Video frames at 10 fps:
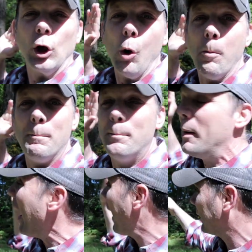and go
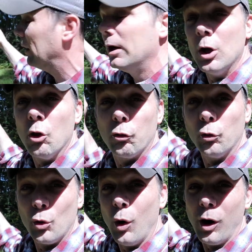back
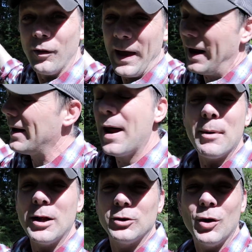through all that. And I'm
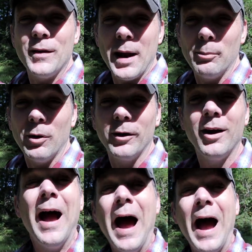not doing that,
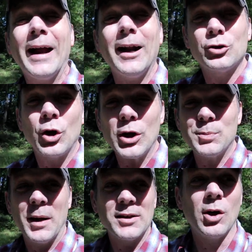brother. I gotta
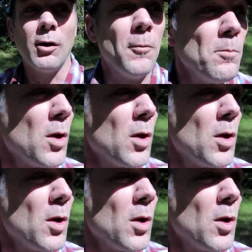trust myself.